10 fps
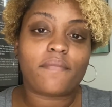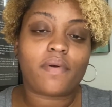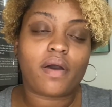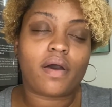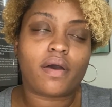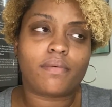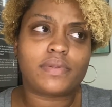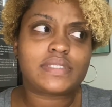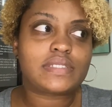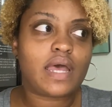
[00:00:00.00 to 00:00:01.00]
Um,
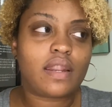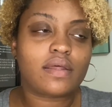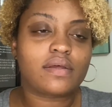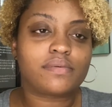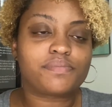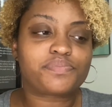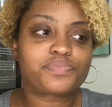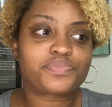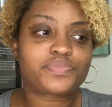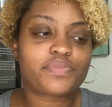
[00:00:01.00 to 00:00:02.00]
it's not a,
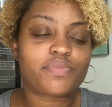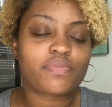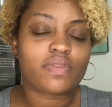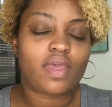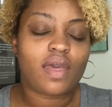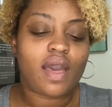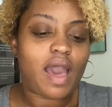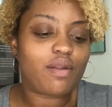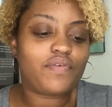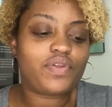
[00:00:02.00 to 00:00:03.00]
I
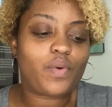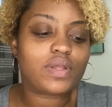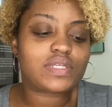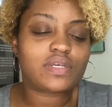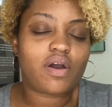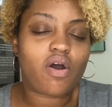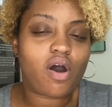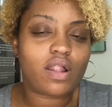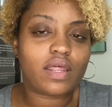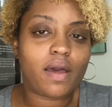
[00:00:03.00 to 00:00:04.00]
don't even know what to call it,